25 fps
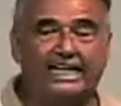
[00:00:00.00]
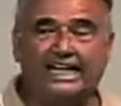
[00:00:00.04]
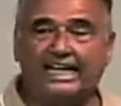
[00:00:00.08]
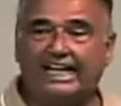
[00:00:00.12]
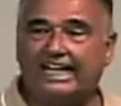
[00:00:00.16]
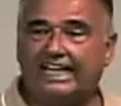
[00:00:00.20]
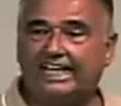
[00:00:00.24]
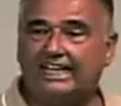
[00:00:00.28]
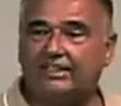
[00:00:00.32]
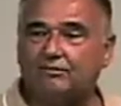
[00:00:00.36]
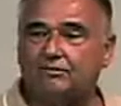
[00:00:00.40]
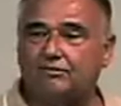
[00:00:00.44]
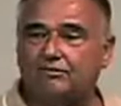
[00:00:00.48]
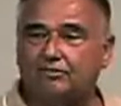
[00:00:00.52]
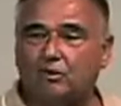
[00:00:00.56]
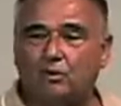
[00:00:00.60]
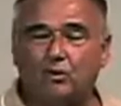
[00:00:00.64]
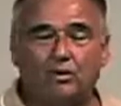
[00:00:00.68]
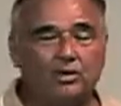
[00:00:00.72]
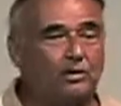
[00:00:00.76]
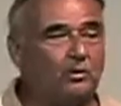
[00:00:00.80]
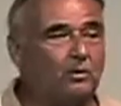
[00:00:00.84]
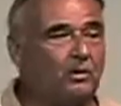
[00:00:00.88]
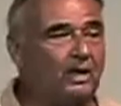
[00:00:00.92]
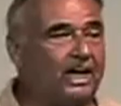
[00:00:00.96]
In
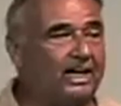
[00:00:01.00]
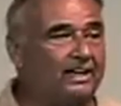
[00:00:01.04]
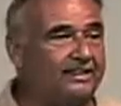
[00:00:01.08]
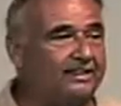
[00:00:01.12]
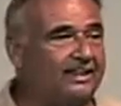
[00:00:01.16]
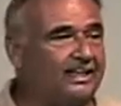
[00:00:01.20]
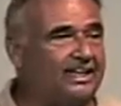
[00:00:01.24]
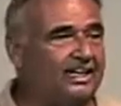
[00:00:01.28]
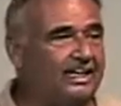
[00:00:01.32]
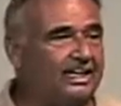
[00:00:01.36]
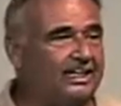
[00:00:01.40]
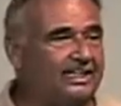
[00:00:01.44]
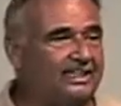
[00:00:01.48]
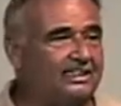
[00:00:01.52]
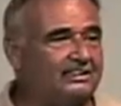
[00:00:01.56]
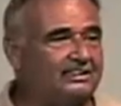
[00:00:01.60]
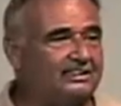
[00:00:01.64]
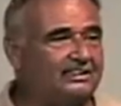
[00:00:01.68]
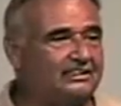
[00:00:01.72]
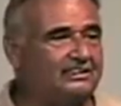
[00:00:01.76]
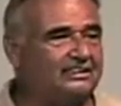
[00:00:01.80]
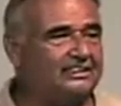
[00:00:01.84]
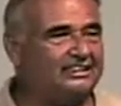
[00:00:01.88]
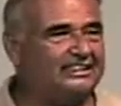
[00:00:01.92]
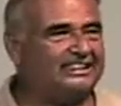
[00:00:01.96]
Florida, I think I can
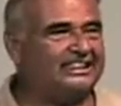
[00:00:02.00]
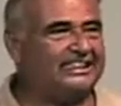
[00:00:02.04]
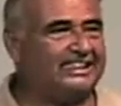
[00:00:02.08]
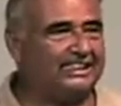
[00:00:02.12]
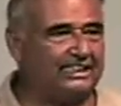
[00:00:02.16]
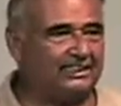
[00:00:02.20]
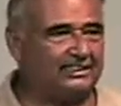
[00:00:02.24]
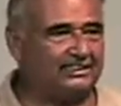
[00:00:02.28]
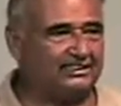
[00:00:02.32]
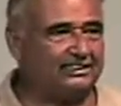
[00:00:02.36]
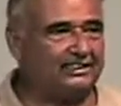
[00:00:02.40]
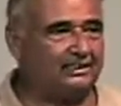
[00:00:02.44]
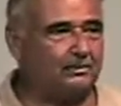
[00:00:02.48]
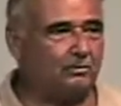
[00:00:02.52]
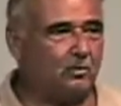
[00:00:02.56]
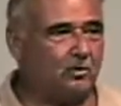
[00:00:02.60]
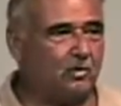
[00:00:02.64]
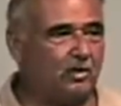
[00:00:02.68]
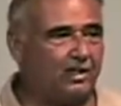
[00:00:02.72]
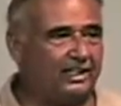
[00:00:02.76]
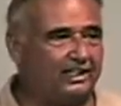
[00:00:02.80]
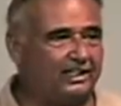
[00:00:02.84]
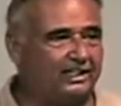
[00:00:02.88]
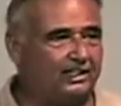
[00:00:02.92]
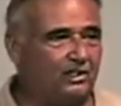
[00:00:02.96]
see it
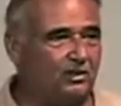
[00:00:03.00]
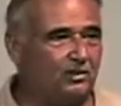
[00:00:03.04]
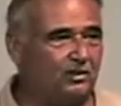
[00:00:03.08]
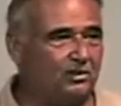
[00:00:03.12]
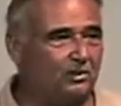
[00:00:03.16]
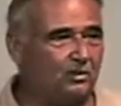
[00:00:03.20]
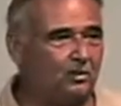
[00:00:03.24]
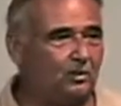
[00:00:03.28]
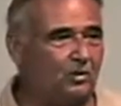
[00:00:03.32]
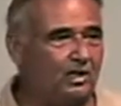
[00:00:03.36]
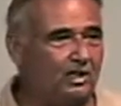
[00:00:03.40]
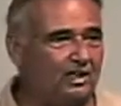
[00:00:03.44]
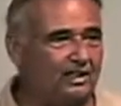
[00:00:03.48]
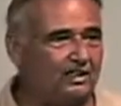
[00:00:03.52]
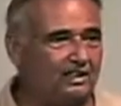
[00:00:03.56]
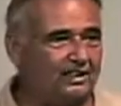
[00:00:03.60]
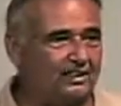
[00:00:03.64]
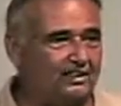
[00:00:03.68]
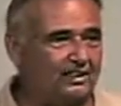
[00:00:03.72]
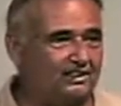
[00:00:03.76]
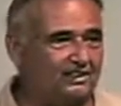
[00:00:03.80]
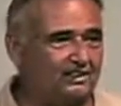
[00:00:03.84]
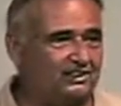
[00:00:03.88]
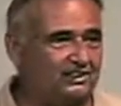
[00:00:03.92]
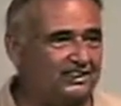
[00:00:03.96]
somewhat, in the rock
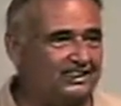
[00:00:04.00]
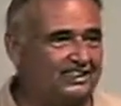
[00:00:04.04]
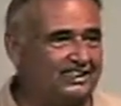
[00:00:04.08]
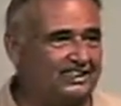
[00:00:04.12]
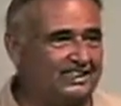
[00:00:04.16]
layers.